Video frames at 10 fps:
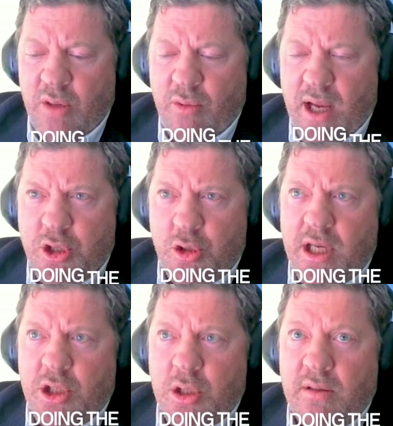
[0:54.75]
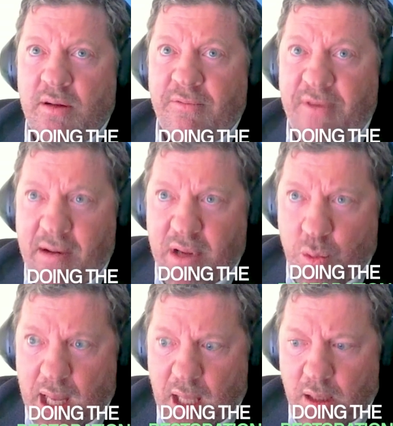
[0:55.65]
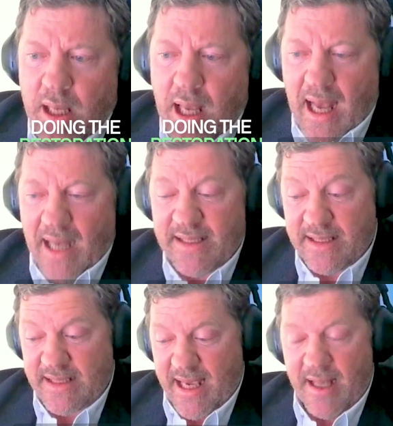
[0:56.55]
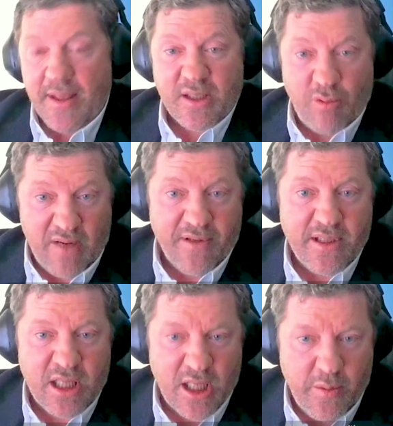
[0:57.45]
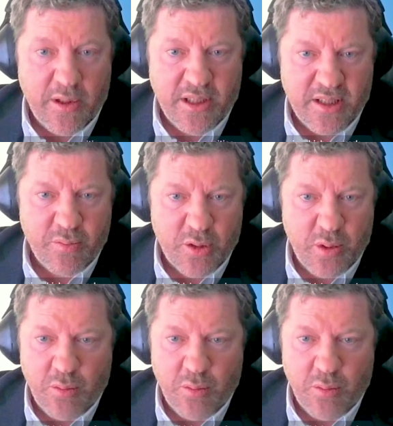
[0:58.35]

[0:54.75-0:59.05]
the restoration very well, at a scale that's relevant to the communities in which we